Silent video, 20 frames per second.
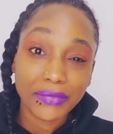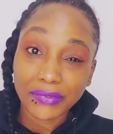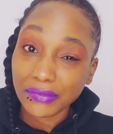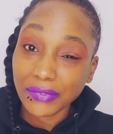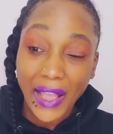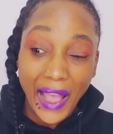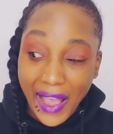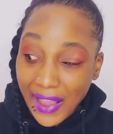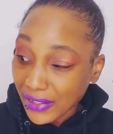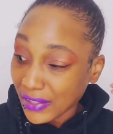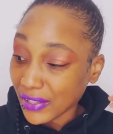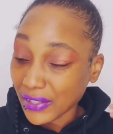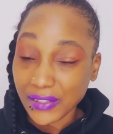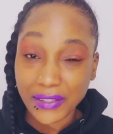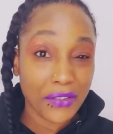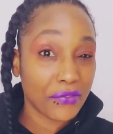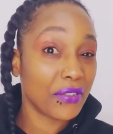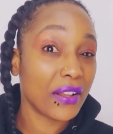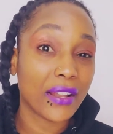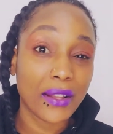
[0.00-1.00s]
I just
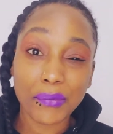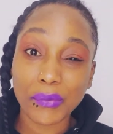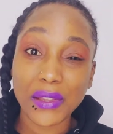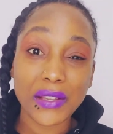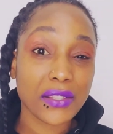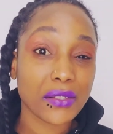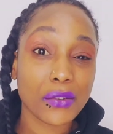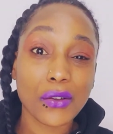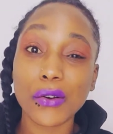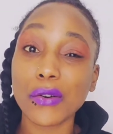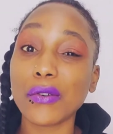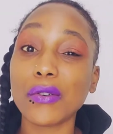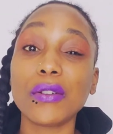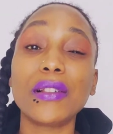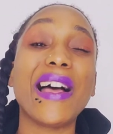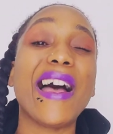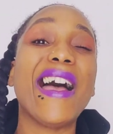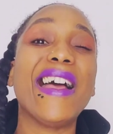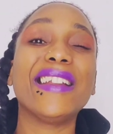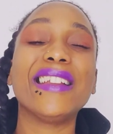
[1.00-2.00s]
developed this cold
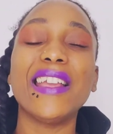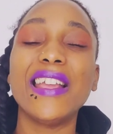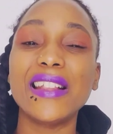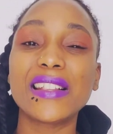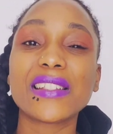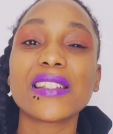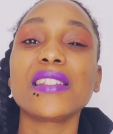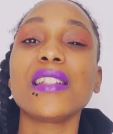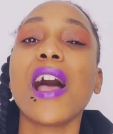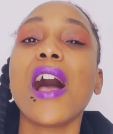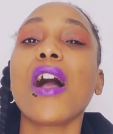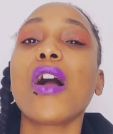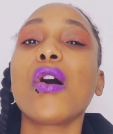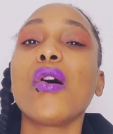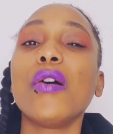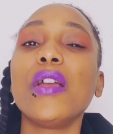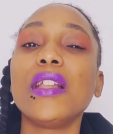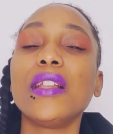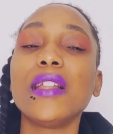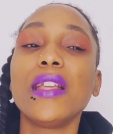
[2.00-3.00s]
and it's
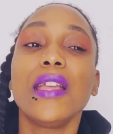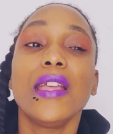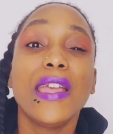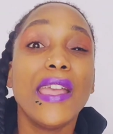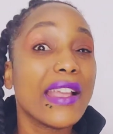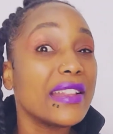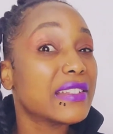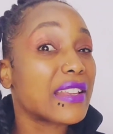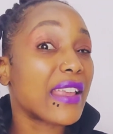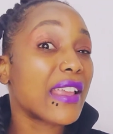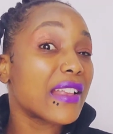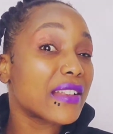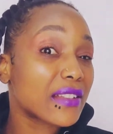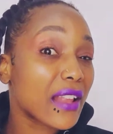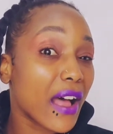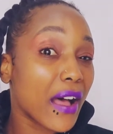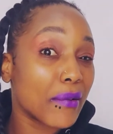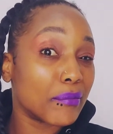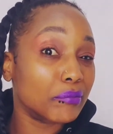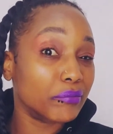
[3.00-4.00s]
eased
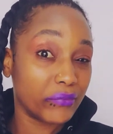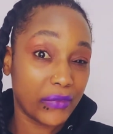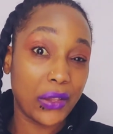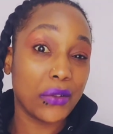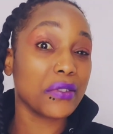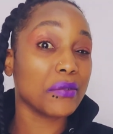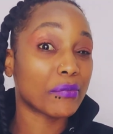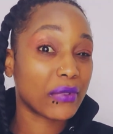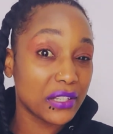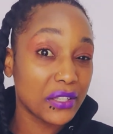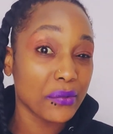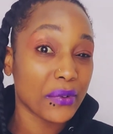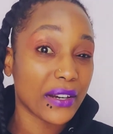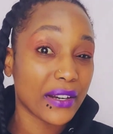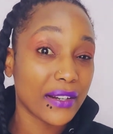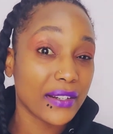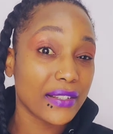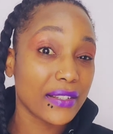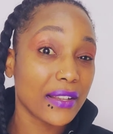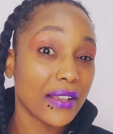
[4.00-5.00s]
up. It was much
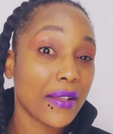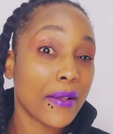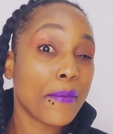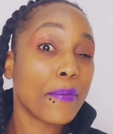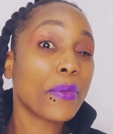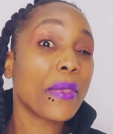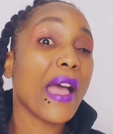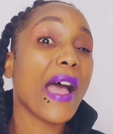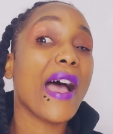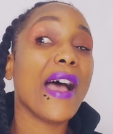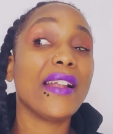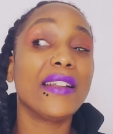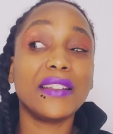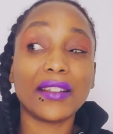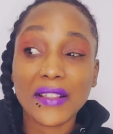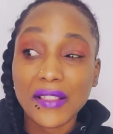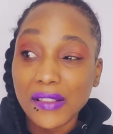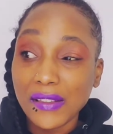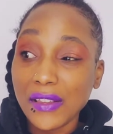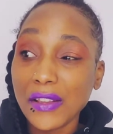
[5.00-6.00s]
worse. And
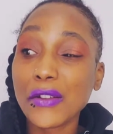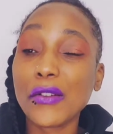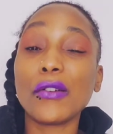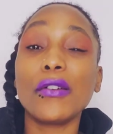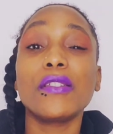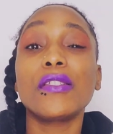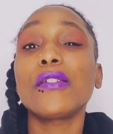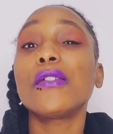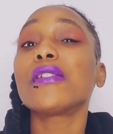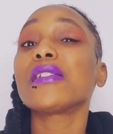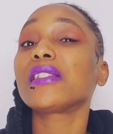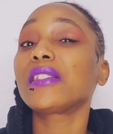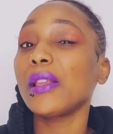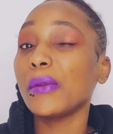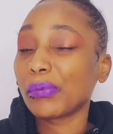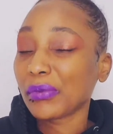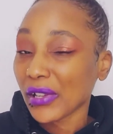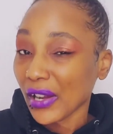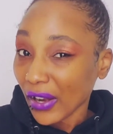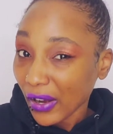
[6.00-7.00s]
those
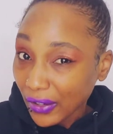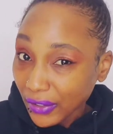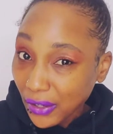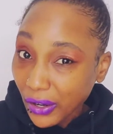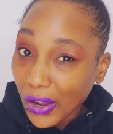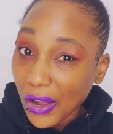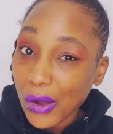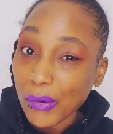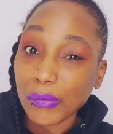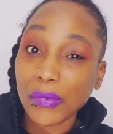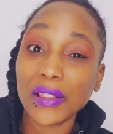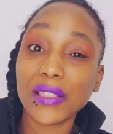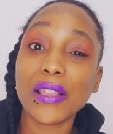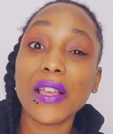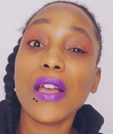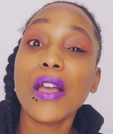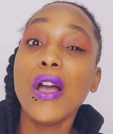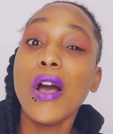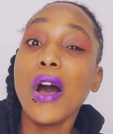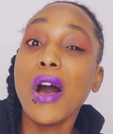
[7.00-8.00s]
tips are going to come with
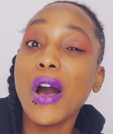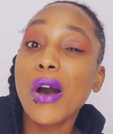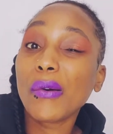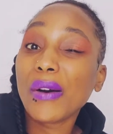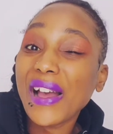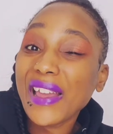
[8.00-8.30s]
how